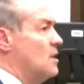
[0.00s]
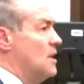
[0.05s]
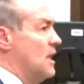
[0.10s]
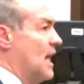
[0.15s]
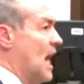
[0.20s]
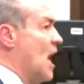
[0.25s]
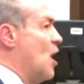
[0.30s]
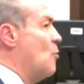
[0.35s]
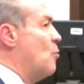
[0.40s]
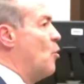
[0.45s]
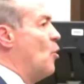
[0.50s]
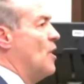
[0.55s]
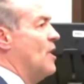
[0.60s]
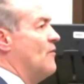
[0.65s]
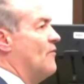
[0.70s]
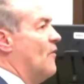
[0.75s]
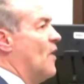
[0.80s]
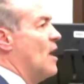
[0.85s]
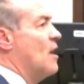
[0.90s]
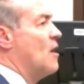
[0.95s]
Did Kyle point a
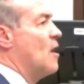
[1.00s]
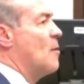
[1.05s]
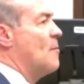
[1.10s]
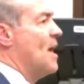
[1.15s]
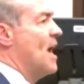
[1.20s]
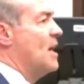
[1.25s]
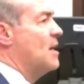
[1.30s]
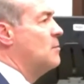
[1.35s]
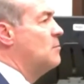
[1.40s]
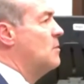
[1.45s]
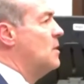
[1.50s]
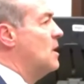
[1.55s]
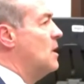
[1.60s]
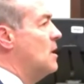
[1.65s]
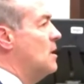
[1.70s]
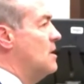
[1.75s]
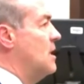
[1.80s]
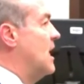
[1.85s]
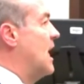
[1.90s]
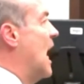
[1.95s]
firearm at him?
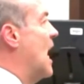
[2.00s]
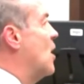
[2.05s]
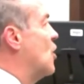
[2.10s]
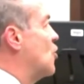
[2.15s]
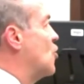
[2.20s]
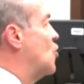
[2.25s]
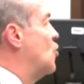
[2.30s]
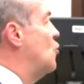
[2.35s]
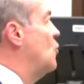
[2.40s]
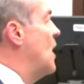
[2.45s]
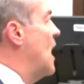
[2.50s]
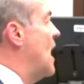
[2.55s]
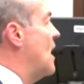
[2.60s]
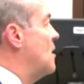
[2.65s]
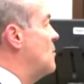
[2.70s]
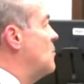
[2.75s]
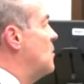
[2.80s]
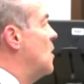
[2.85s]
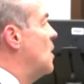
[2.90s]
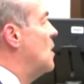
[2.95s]
Did Kyle shoot at
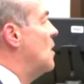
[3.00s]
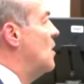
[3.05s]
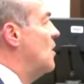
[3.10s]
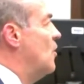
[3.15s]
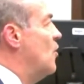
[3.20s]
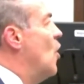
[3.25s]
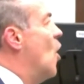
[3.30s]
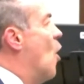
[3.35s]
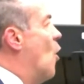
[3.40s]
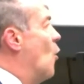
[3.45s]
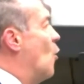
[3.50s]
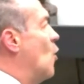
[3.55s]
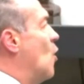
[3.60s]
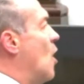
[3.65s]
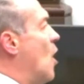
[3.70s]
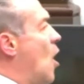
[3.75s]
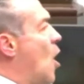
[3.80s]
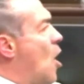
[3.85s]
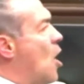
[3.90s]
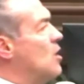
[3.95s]
him? No.
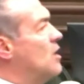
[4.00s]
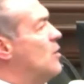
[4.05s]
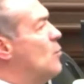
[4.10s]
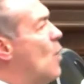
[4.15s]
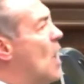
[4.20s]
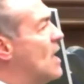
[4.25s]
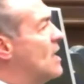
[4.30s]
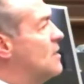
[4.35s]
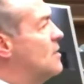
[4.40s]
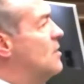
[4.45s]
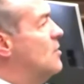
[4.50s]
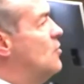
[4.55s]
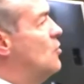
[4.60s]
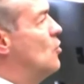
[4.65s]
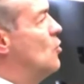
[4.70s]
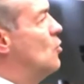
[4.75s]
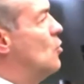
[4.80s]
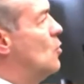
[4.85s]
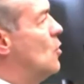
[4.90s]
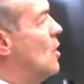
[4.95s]
All he wanted to
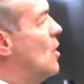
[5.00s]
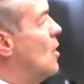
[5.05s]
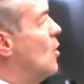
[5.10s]
do